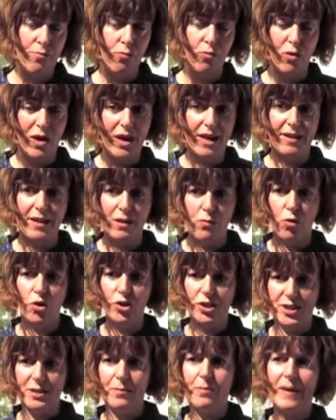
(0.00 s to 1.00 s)
where they
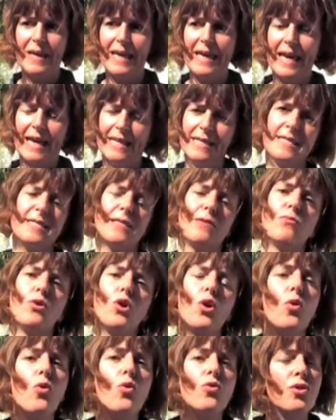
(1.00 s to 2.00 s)
want to be and some
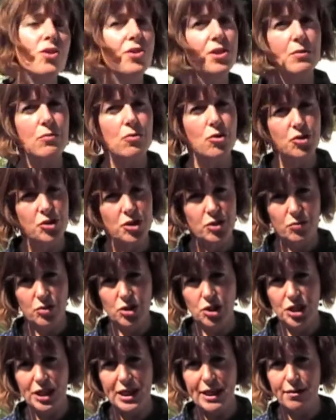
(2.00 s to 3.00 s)
goal that they want to
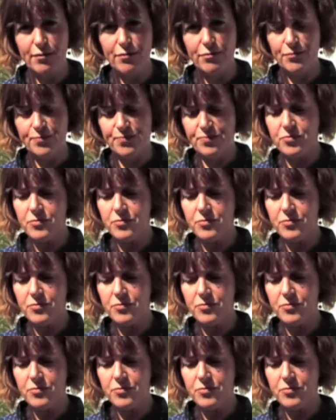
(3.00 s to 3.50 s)
achieve.